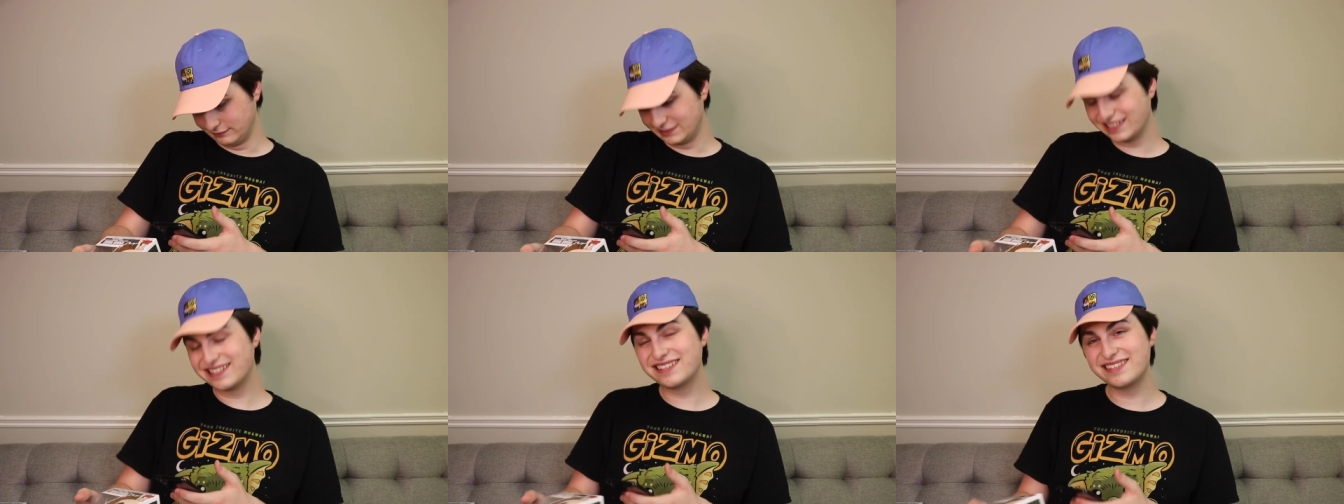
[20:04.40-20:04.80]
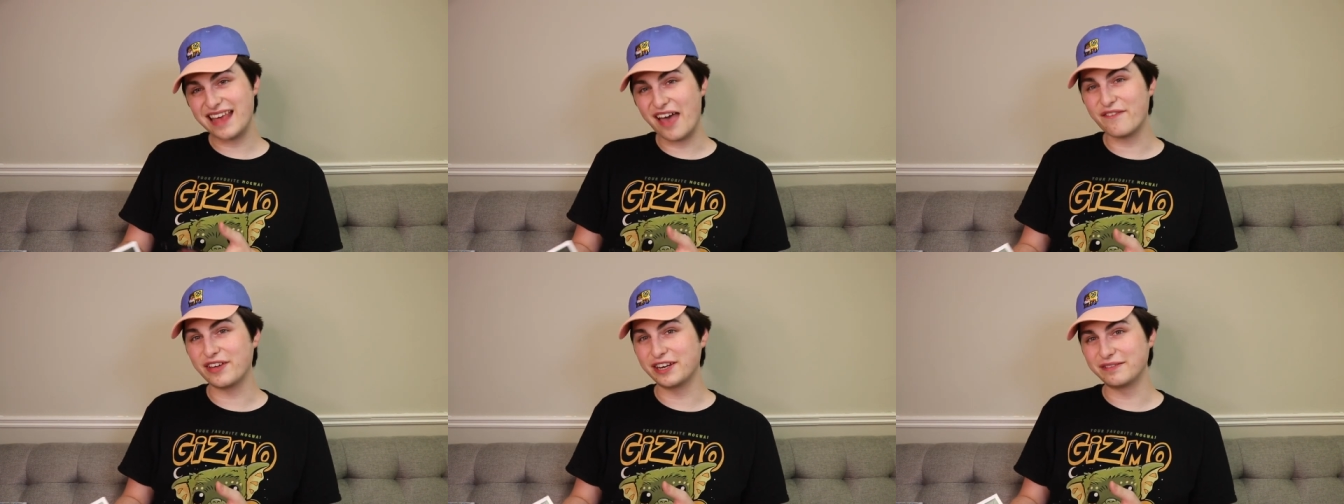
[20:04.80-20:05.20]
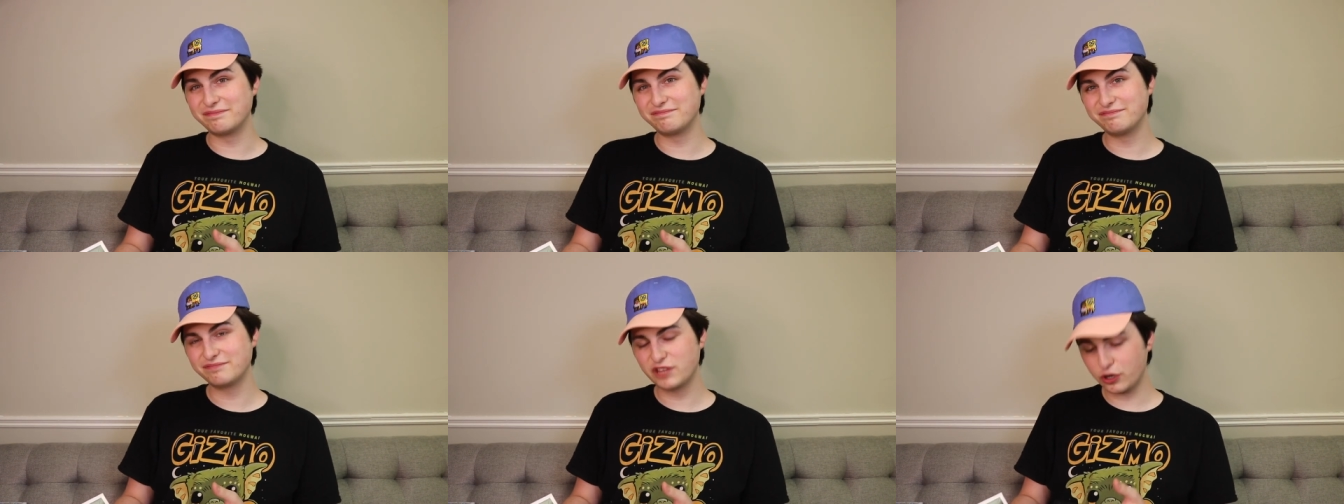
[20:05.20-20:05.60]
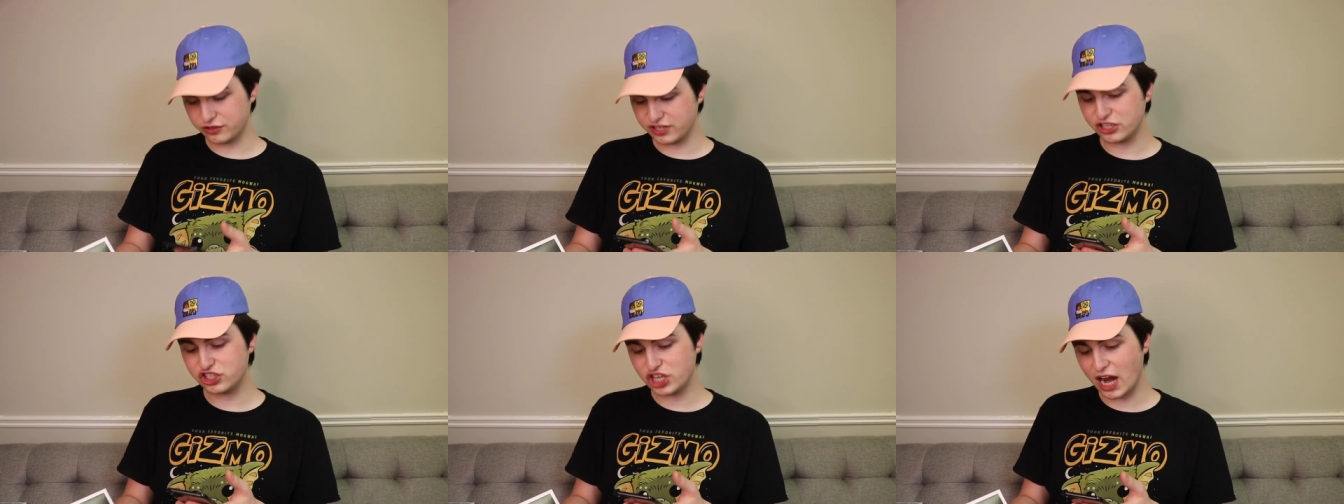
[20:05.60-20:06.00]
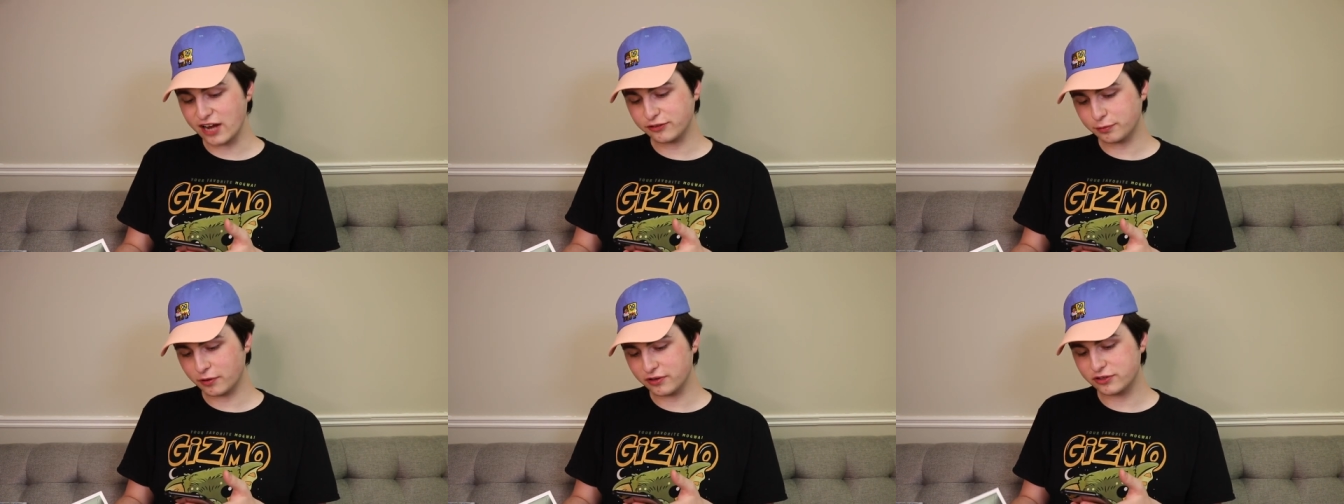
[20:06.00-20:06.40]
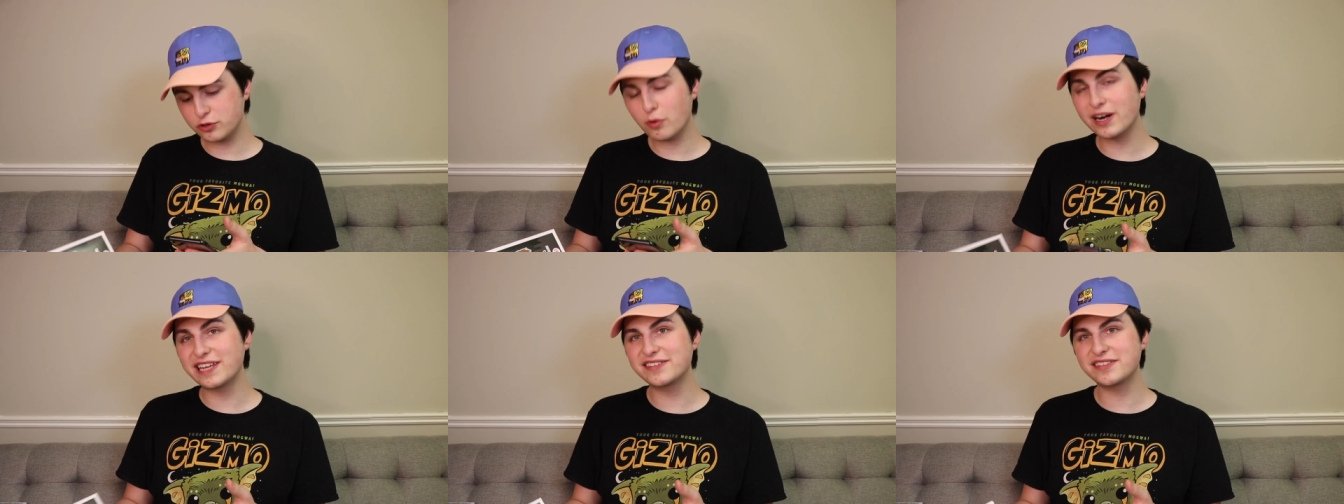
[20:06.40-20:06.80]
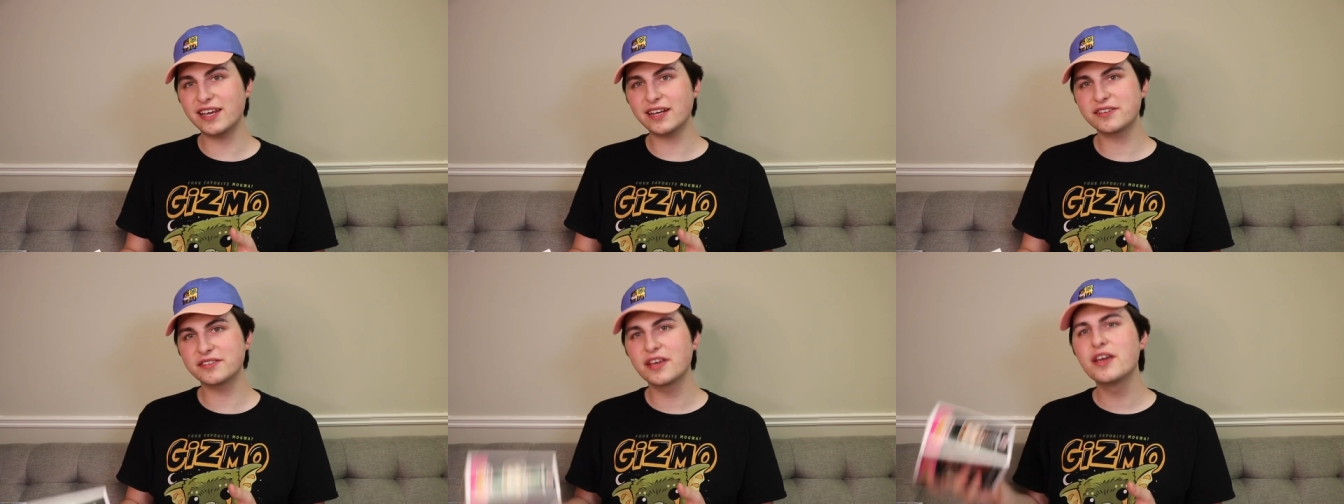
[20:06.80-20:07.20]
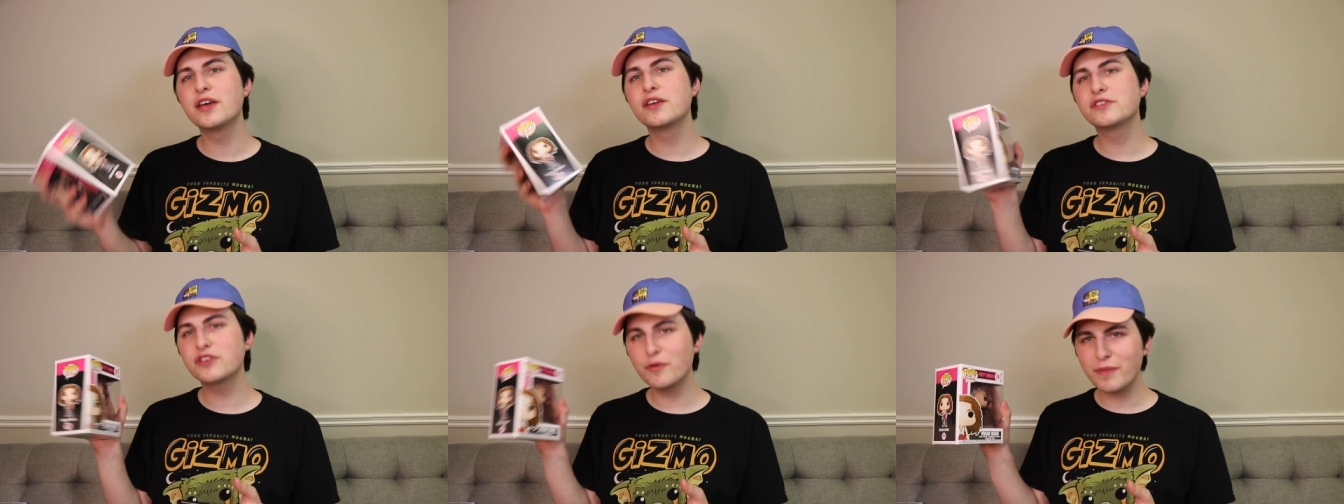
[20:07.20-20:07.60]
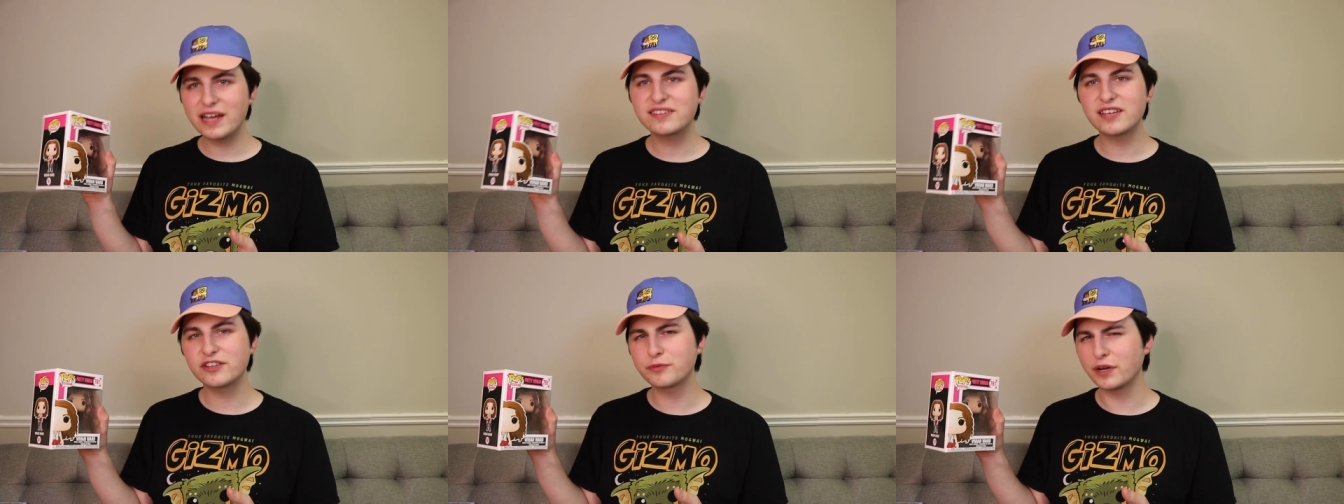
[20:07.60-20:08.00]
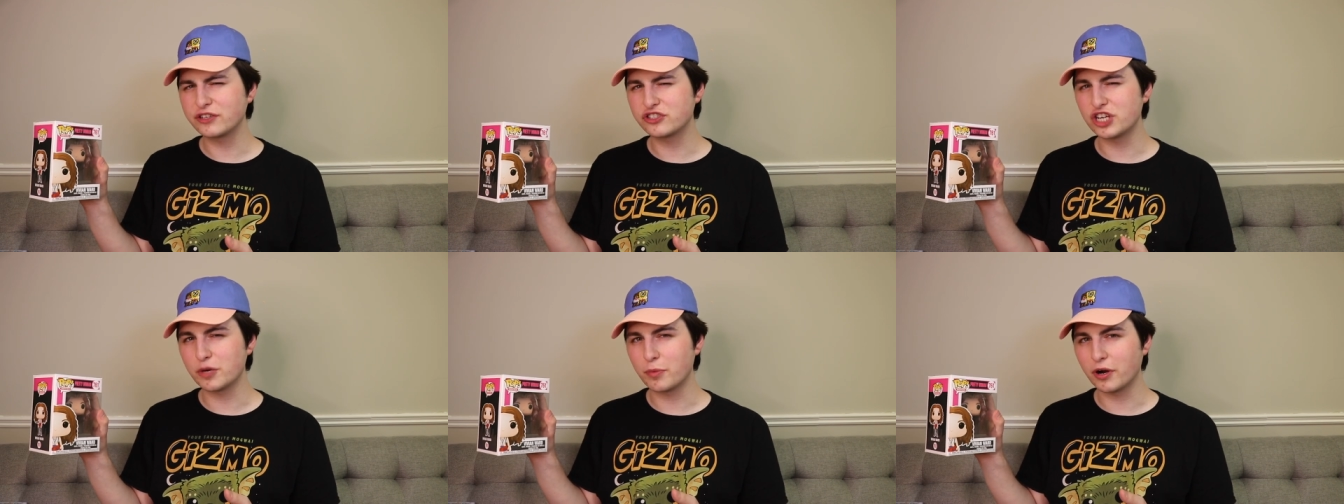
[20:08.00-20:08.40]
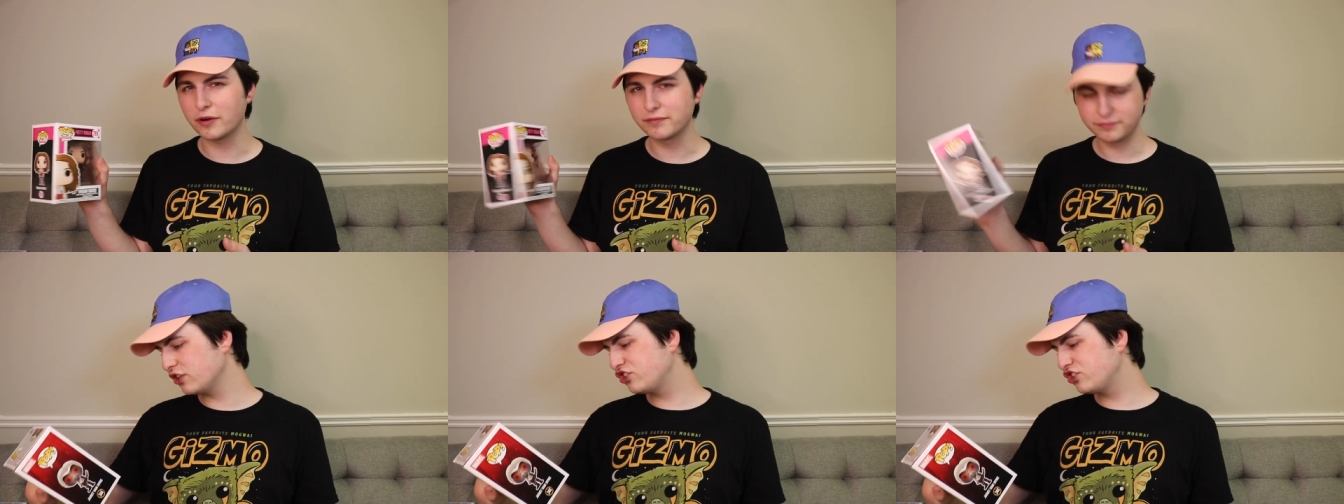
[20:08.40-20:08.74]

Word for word: $7. There's a Chase worth $26, so it makes sense why it's cheaper.